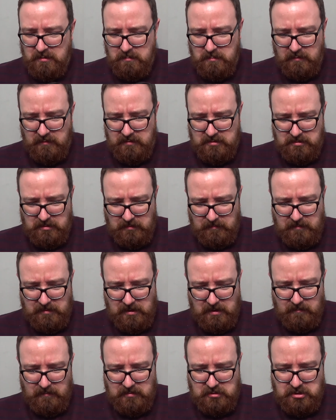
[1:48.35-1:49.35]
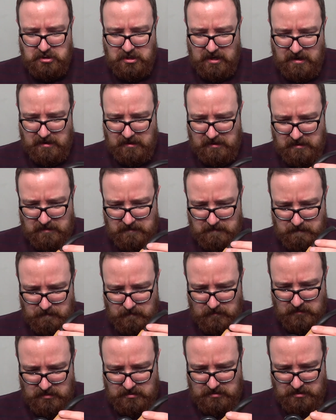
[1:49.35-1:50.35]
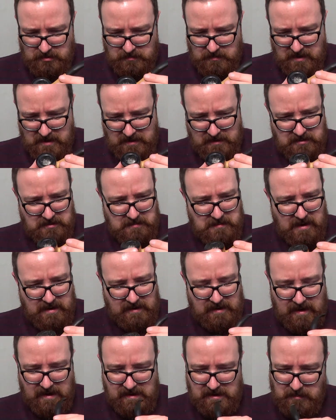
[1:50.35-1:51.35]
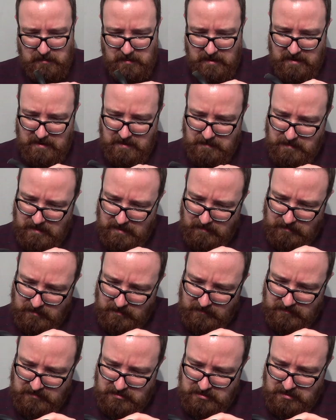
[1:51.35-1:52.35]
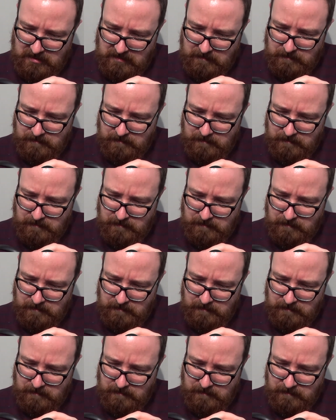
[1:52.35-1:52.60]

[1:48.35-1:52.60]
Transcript: But there's nothing on the shank, there's no maker's mark anywhere apart from the stem.